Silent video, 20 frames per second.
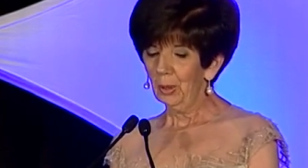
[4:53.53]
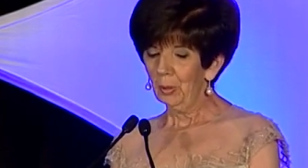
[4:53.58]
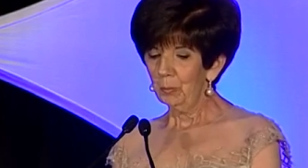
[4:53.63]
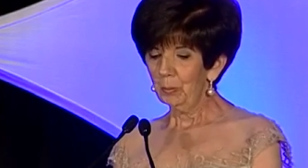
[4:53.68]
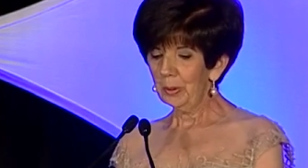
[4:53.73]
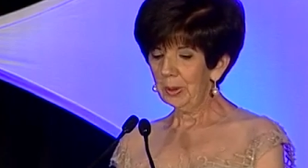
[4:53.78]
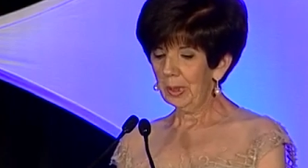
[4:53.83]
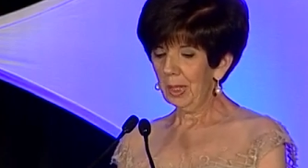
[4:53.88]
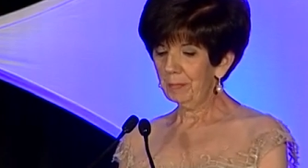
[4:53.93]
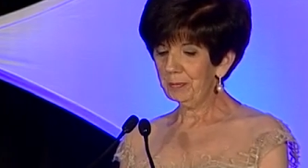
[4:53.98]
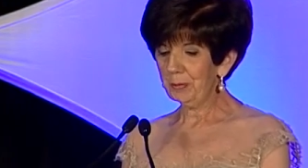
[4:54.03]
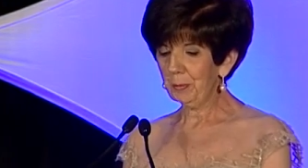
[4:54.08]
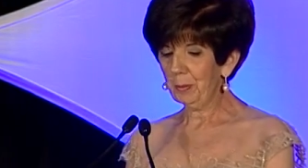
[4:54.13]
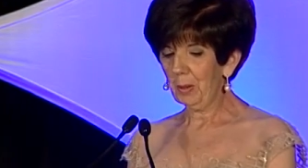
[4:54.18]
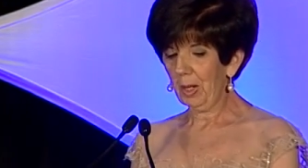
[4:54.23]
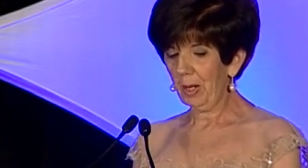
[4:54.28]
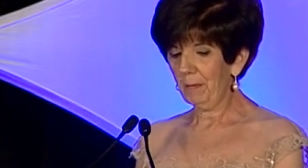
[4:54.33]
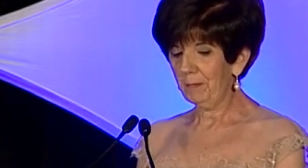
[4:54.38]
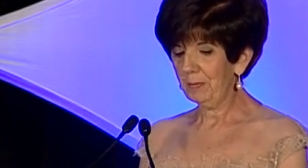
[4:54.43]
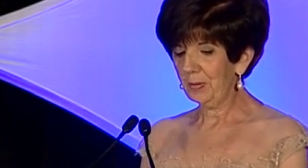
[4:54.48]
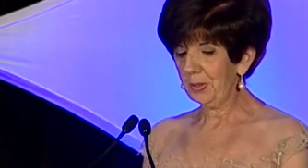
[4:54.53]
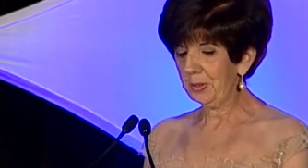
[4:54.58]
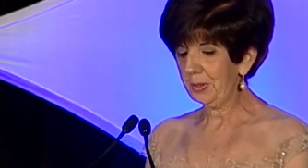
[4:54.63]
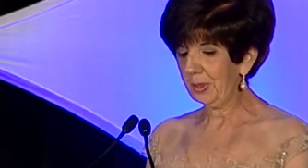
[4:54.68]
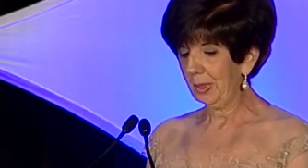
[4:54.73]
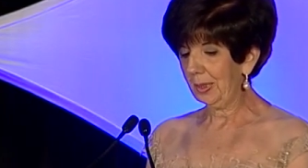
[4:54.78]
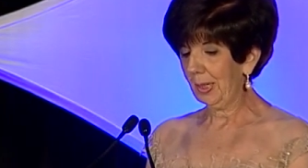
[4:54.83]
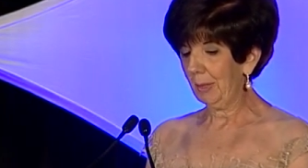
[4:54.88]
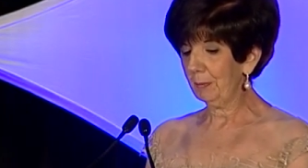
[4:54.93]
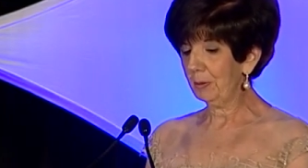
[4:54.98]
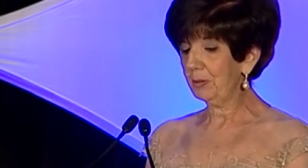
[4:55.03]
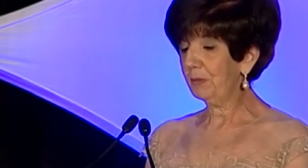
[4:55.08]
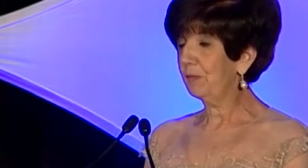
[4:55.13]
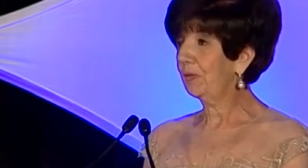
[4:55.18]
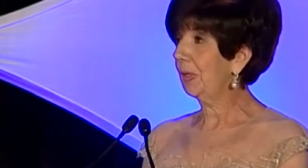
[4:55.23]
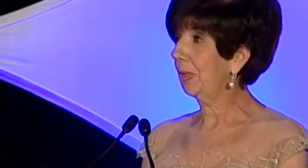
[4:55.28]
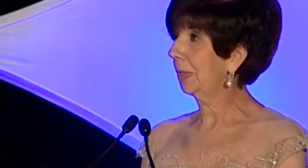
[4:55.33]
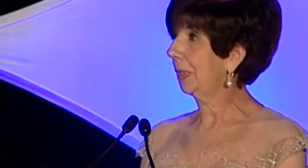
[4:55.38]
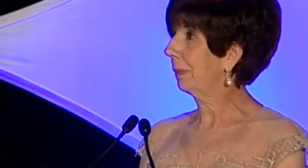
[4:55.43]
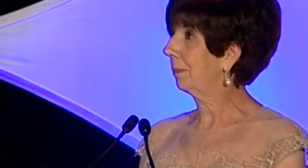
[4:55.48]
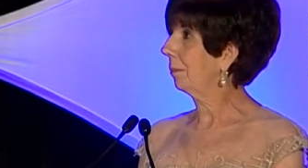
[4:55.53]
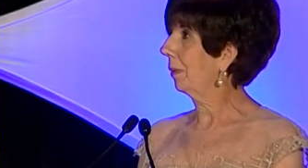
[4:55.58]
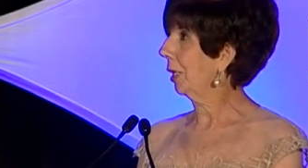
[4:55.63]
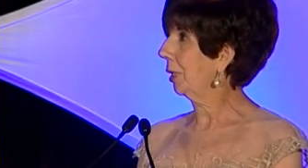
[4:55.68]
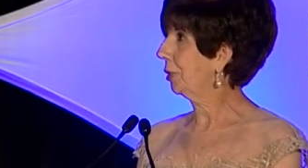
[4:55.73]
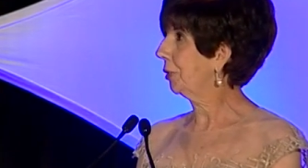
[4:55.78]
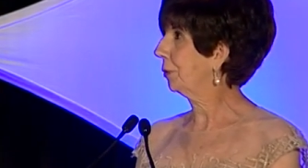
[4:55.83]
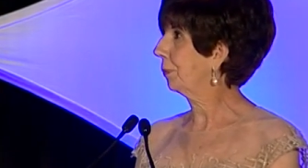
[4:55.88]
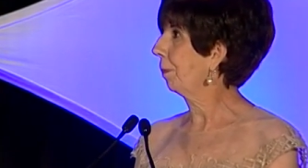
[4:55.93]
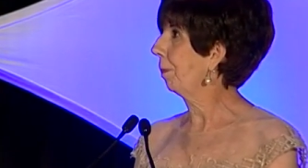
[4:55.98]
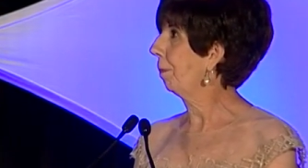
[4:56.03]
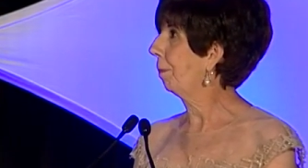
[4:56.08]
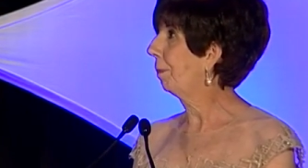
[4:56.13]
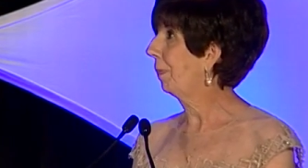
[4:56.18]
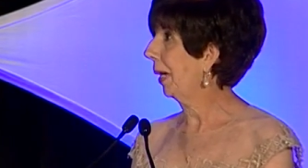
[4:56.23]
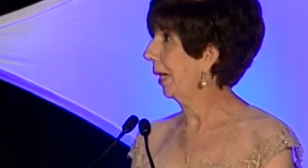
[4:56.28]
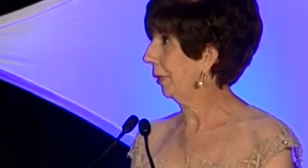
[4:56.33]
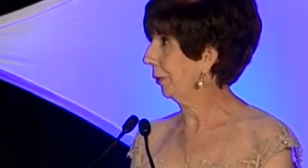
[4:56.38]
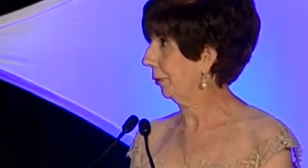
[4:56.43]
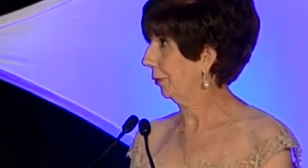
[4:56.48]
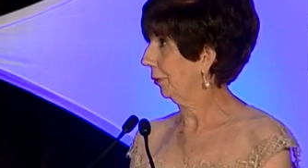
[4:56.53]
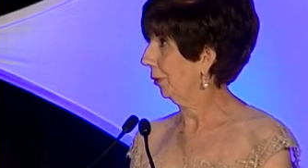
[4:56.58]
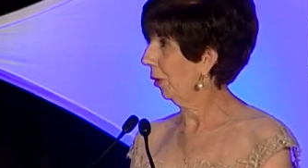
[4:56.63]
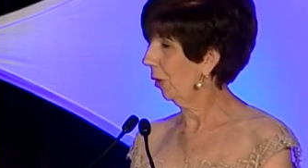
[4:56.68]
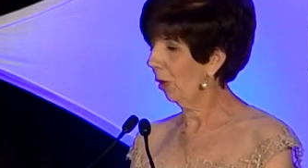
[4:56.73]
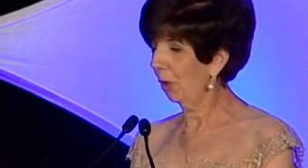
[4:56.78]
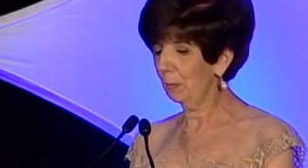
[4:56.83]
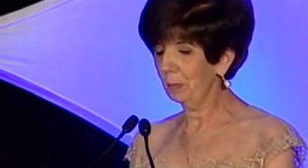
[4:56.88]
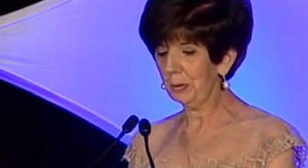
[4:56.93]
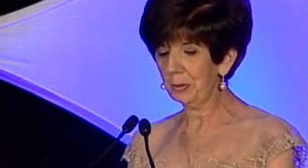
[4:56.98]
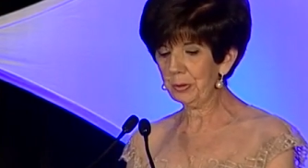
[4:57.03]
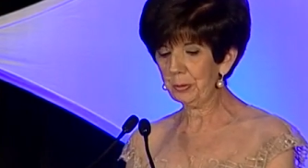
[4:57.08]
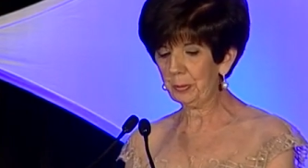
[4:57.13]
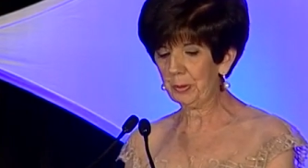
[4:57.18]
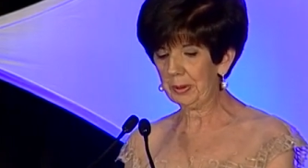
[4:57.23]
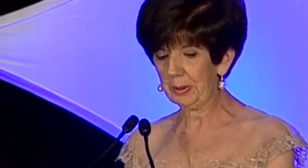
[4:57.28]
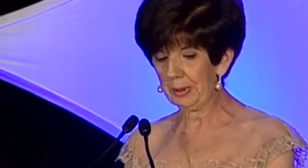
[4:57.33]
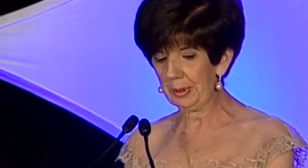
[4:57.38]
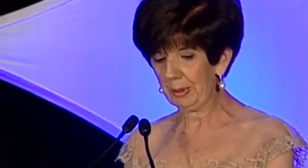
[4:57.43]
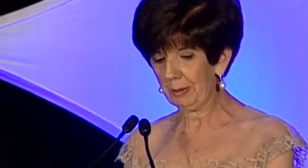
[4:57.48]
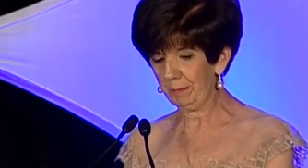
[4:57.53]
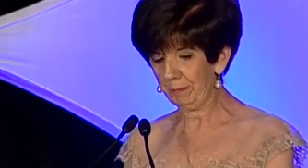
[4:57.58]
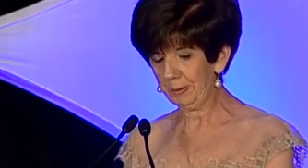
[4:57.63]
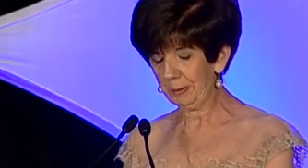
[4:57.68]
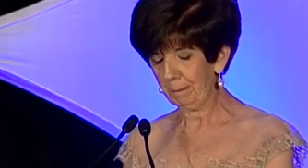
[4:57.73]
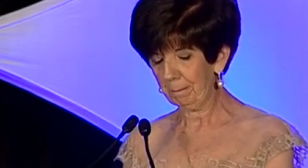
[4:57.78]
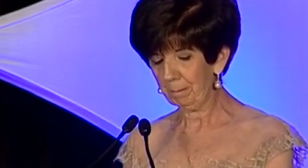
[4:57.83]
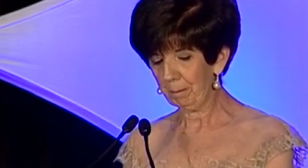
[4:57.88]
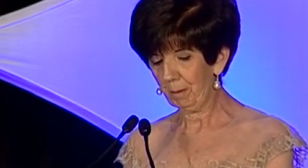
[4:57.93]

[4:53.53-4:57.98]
We left her office and I was feeling much better, almost relieved.